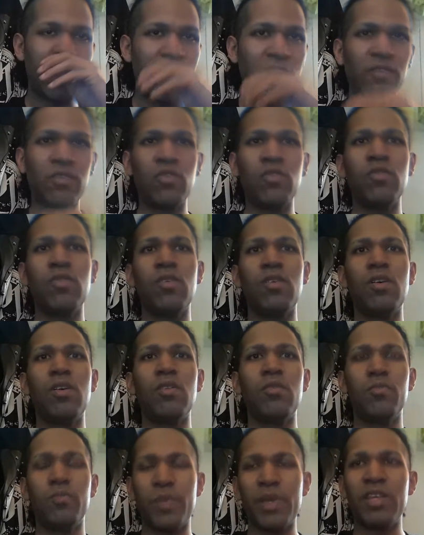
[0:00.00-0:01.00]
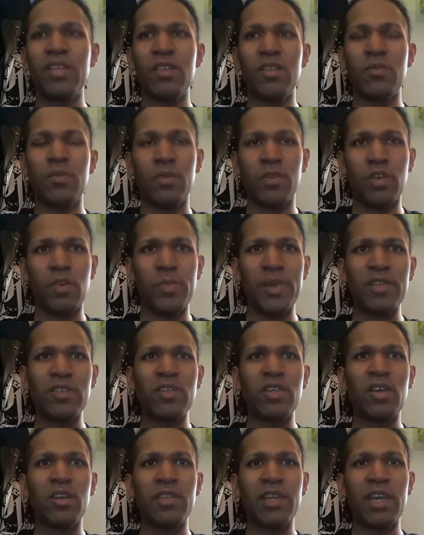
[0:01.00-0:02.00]
got to uh, uh
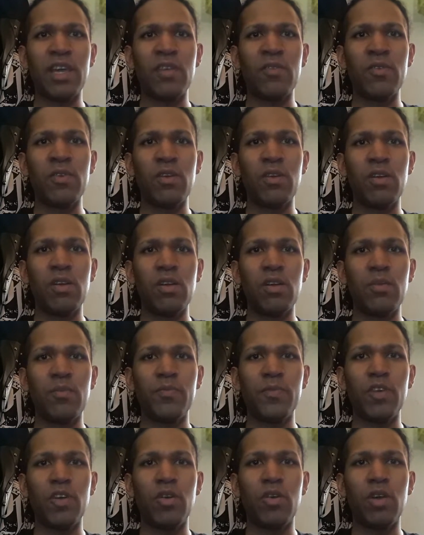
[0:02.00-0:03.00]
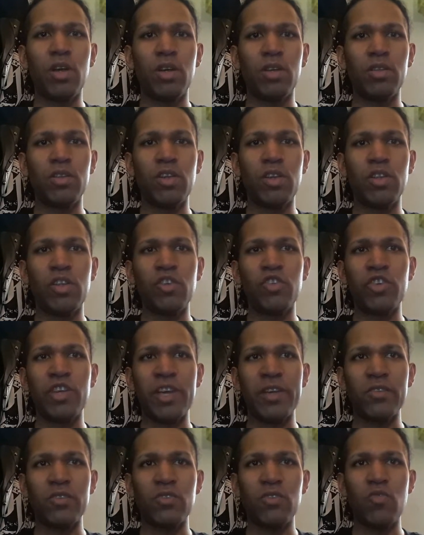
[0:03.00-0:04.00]
basically on uh, the gamer, um, you know, another
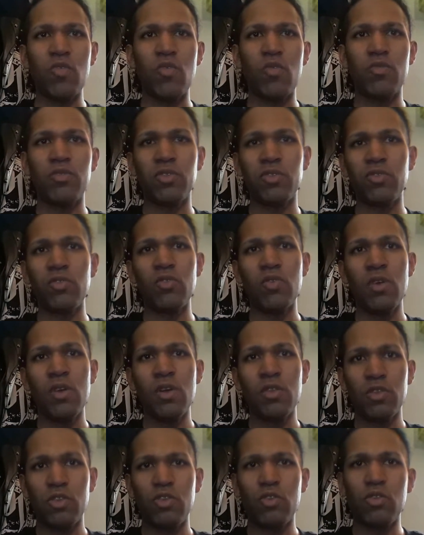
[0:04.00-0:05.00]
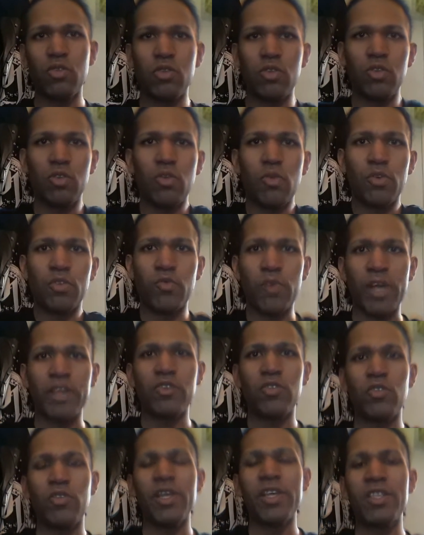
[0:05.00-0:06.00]
chance to to do to, to do what's right.
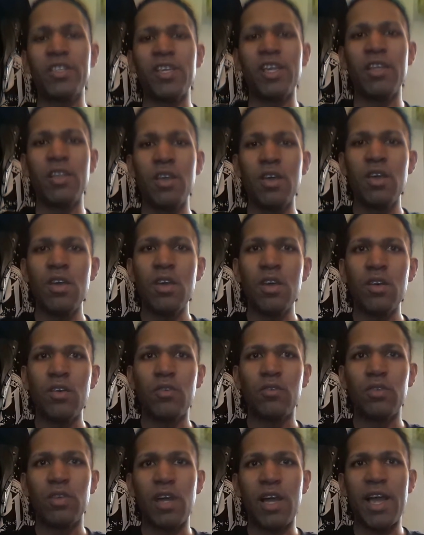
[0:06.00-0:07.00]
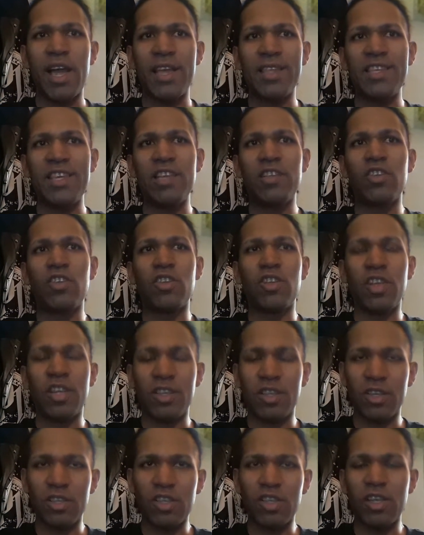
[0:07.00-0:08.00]
So they said at the end of
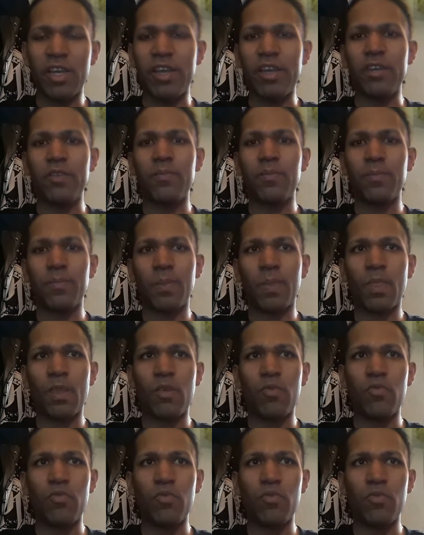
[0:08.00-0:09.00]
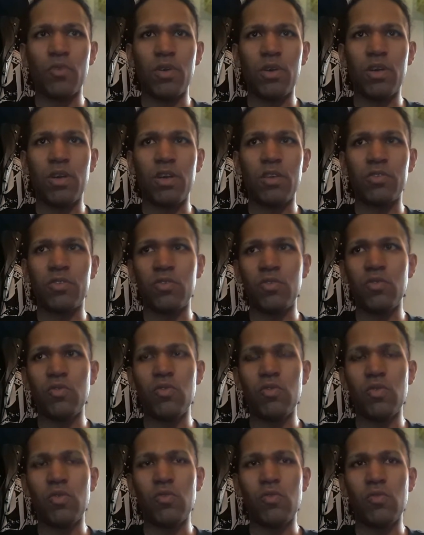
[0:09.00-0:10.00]
the, night, uh,
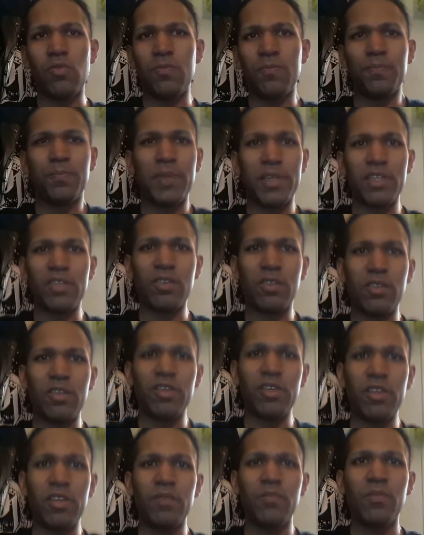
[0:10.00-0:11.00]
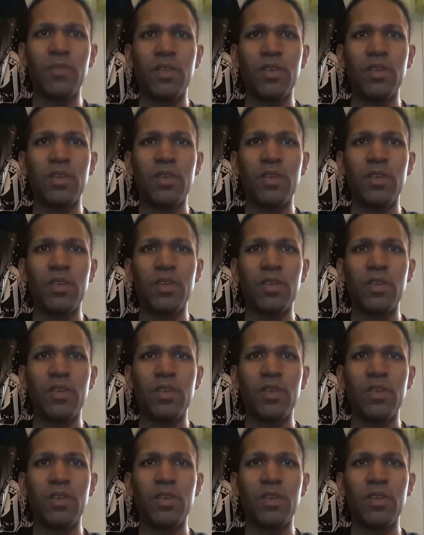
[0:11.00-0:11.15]
to basically